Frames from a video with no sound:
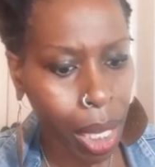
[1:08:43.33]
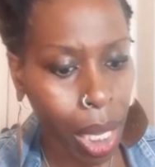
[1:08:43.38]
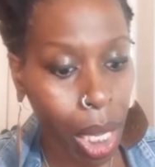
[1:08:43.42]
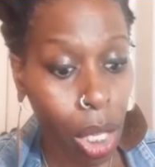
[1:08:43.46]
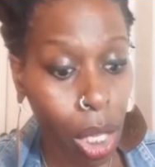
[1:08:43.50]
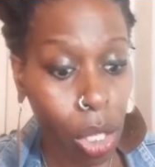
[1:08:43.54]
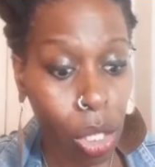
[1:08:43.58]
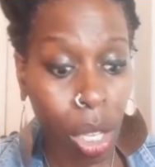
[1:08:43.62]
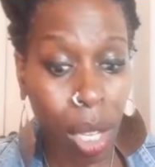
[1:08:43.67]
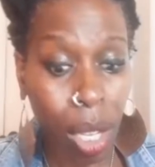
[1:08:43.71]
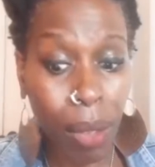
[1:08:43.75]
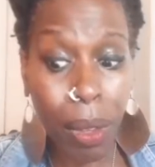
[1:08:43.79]

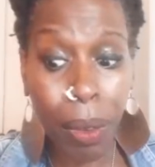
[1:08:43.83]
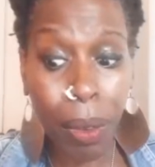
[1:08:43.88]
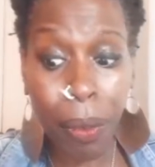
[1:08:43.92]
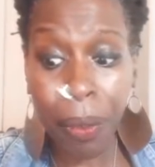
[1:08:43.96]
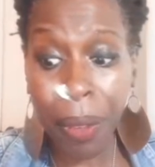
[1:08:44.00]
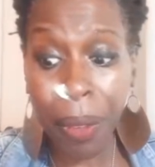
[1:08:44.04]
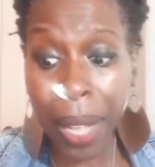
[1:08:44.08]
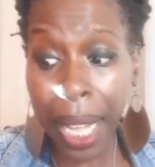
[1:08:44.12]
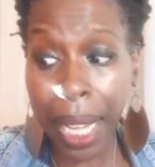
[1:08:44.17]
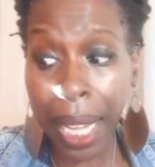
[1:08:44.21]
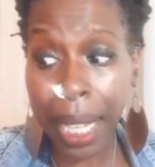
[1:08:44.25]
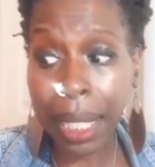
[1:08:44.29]
So if you
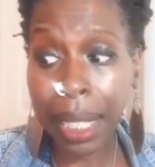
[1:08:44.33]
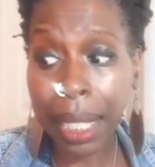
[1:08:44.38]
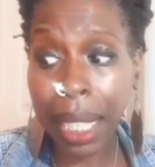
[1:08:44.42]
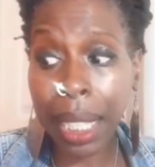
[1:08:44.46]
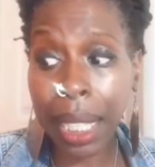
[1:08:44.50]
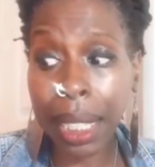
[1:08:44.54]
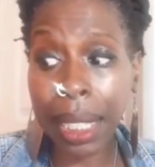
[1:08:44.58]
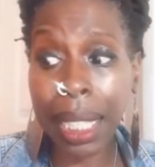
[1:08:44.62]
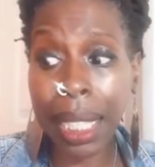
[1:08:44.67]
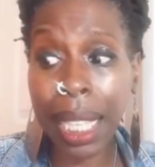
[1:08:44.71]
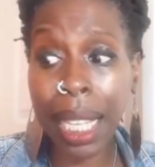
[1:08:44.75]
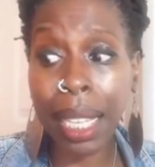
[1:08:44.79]
find
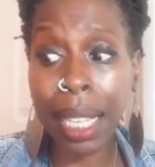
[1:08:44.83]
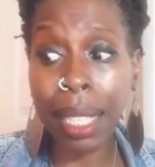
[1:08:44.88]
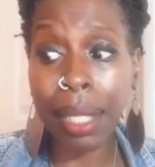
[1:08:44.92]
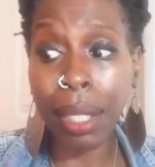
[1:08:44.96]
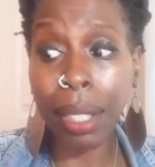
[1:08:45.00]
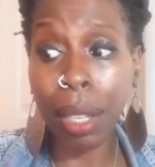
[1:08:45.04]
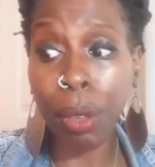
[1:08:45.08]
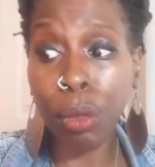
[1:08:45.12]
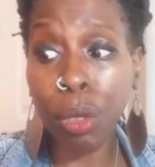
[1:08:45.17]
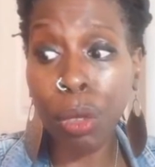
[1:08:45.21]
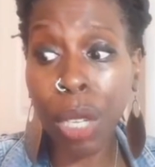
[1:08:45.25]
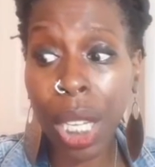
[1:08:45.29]
that things
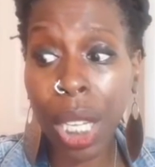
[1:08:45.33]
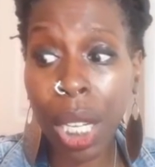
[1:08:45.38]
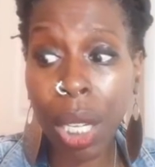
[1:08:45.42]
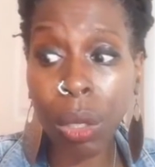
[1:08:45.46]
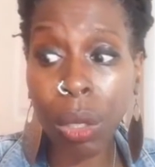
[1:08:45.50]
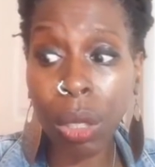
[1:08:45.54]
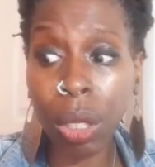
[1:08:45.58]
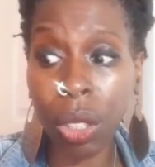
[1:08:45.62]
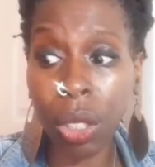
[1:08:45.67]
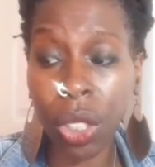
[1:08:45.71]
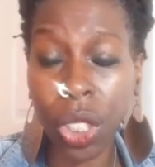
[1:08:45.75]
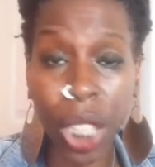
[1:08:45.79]
are
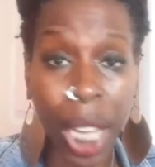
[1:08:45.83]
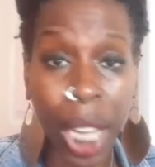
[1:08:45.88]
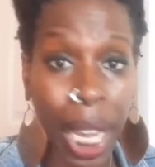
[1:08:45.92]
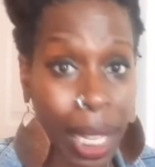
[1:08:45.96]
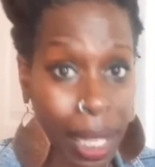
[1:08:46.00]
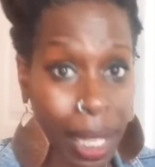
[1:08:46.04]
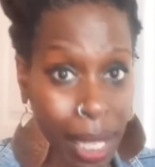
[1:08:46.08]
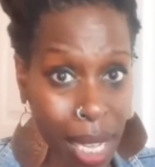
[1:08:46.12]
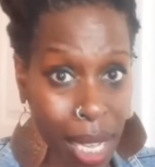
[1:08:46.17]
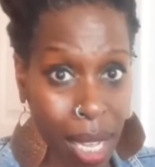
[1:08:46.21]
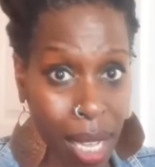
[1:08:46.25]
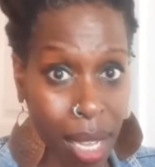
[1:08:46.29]
real
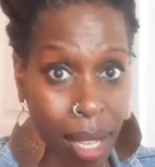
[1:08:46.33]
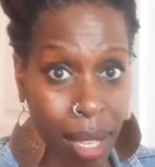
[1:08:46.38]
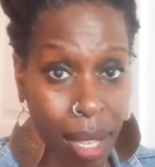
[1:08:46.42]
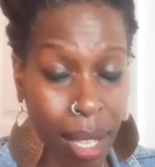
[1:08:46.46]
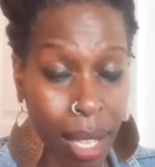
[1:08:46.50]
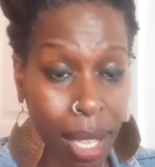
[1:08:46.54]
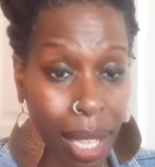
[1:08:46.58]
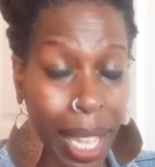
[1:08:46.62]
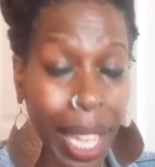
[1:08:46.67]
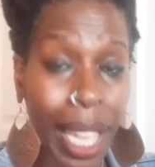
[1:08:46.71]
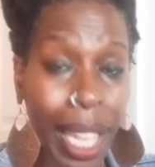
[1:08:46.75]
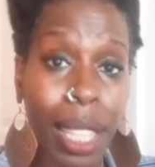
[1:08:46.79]
janky
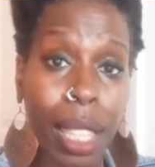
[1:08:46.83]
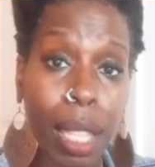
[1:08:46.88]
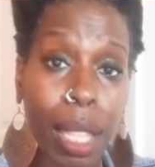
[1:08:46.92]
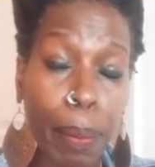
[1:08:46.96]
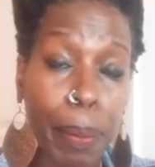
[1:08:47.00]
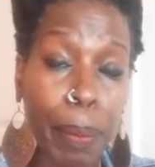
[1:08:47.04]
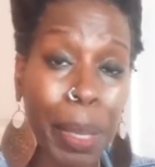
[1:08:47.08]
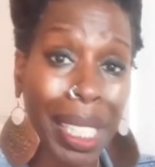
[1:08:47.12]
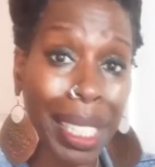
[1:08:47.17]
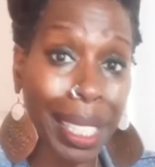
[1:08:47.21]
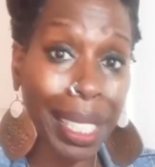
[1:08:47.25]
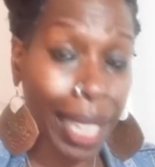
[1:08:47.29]
in the
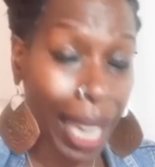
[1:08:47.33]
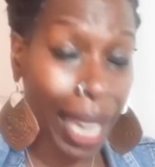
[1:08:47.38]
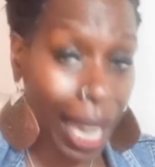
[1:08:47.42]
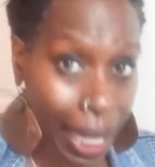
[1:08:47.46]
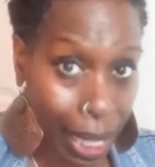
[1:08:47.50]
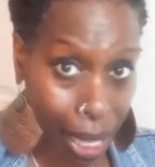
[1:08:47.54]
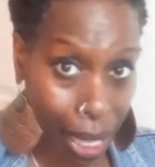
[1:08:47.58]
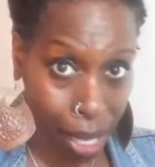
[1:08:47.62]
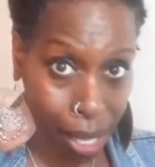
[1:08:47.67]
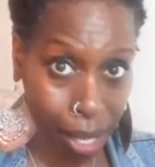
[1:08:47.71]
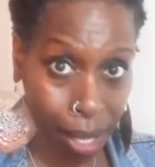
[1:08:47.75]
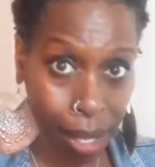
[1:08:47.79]

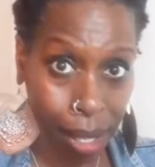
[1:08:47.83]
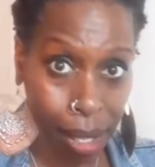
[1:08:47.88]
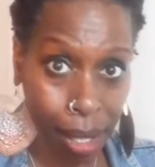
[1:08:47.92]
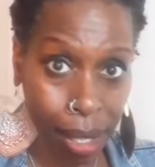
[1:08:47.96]
beginning,